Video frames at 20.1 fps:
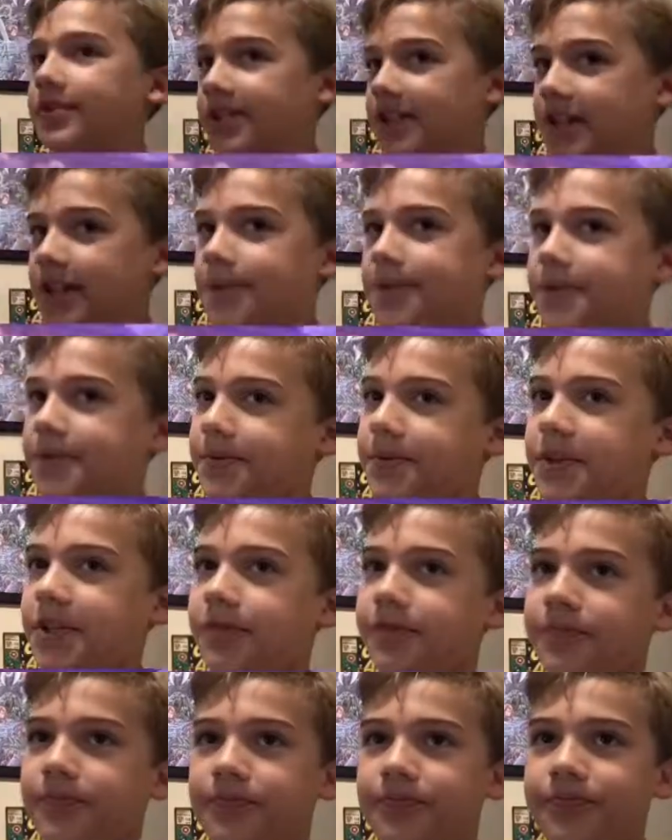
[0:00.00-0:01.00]
time to me.
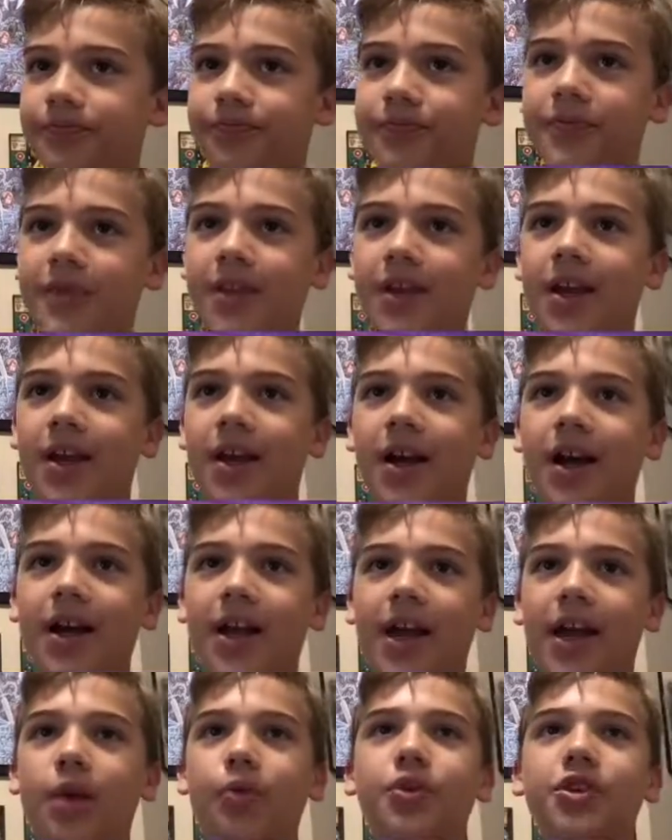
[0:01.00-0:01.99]
I
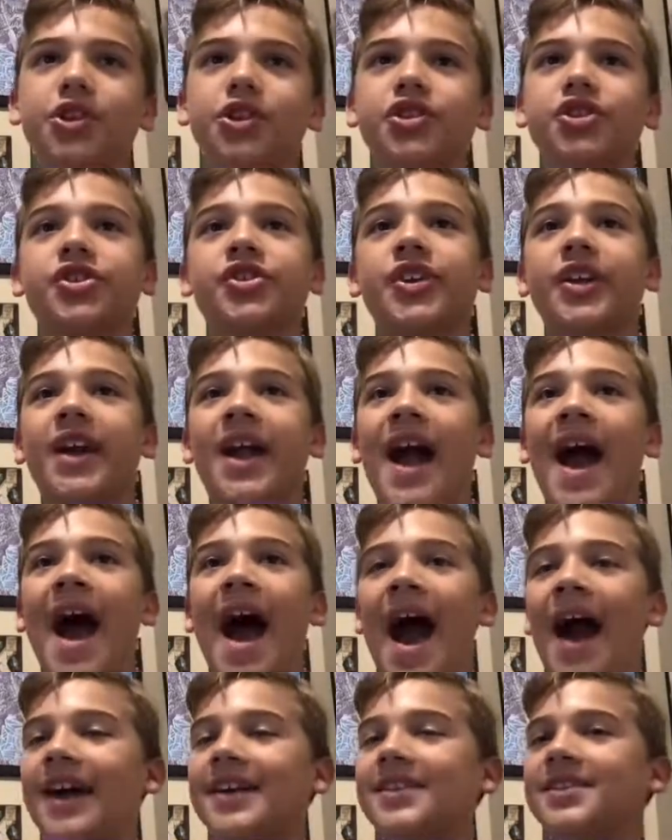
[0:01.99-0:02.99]
hate when you just like
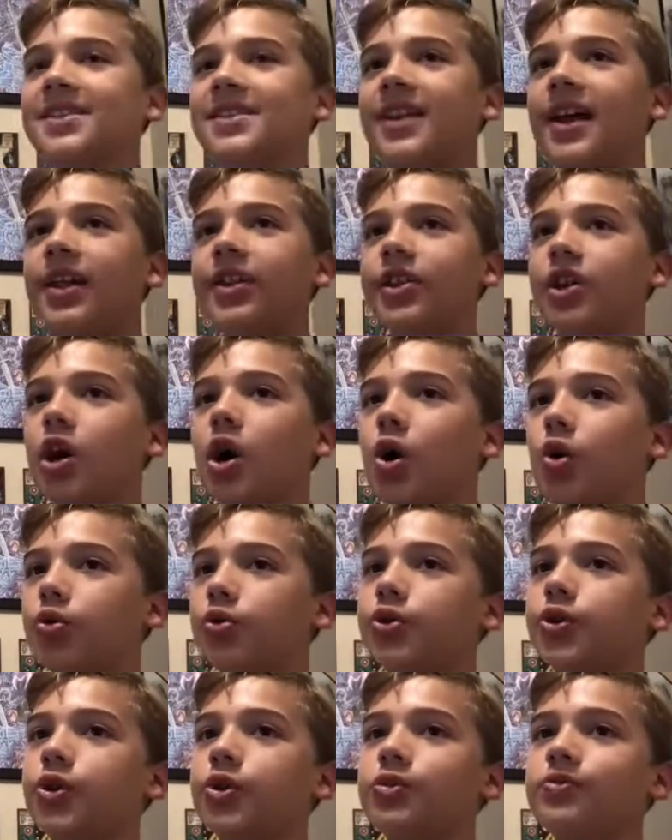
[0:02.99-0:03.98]
accidentally own
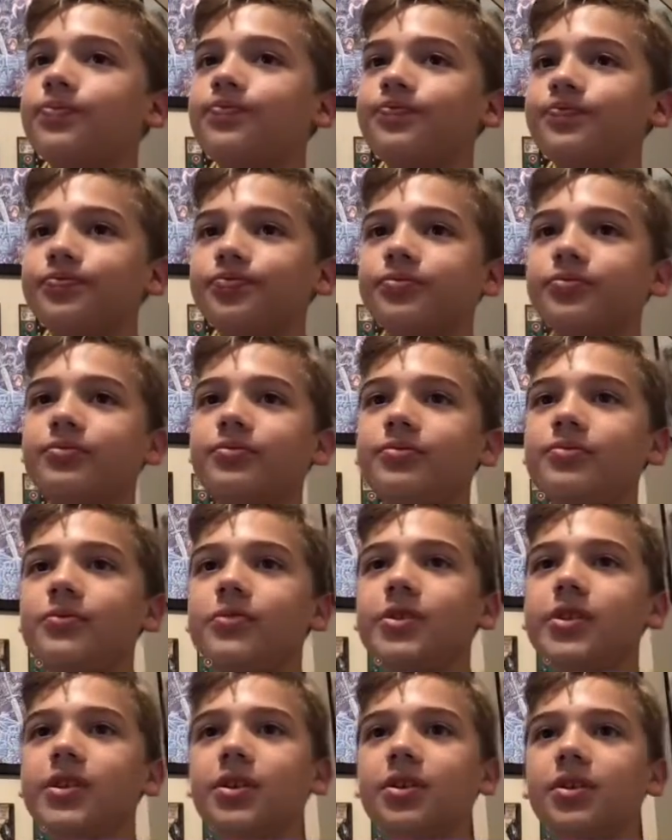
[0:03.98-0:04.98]
goal
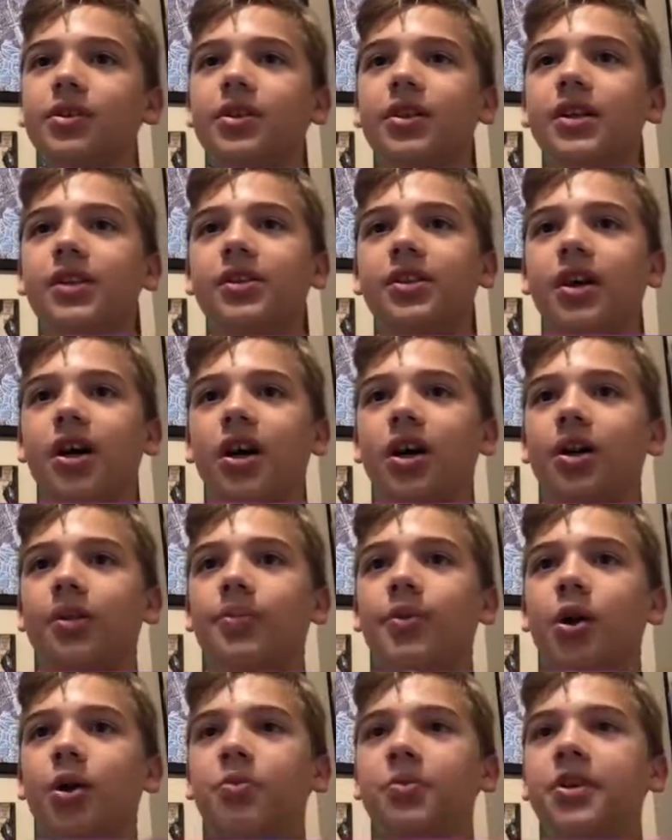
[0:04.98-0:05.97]
and the
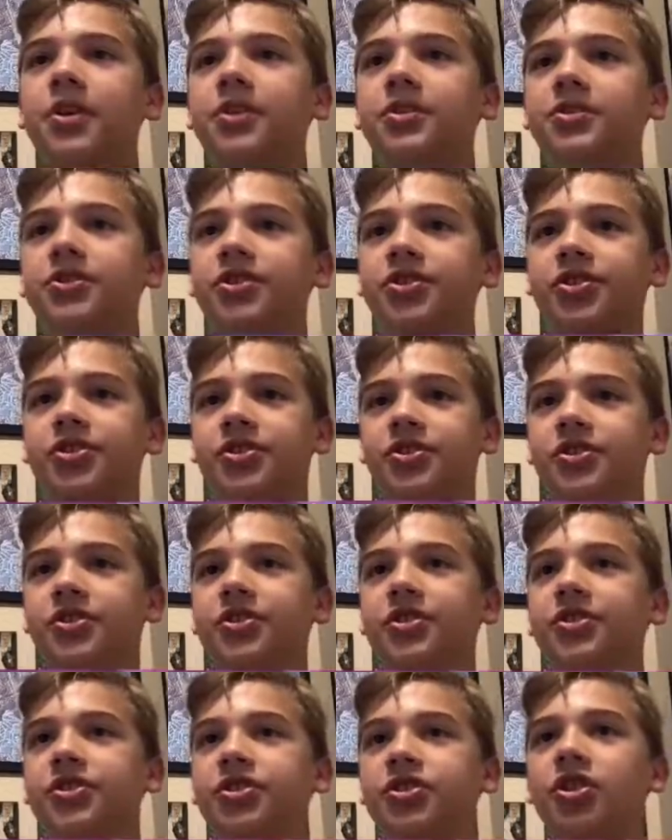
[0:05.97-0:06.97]
opponent just
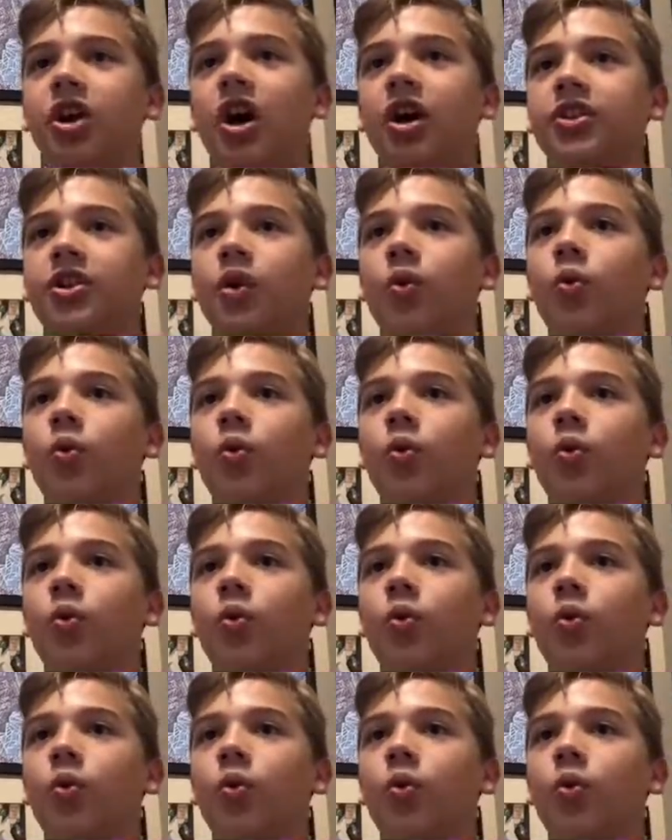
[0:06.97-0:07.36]
shot the